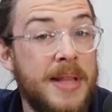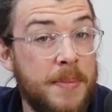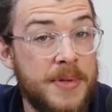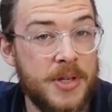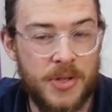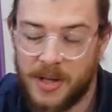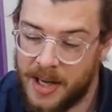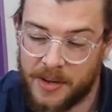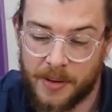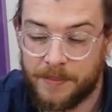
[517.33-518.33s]
to be that position.
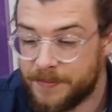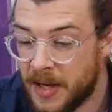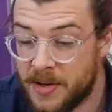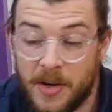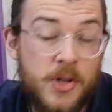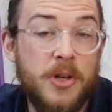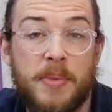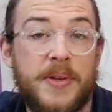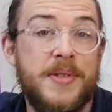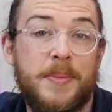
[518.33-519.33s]
I don't know. I shouldn't have
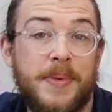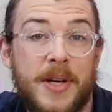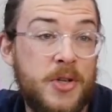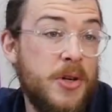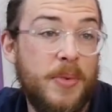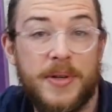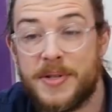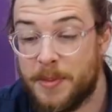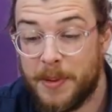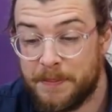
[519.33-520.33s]
brought
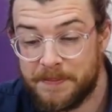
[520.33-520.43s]
this up.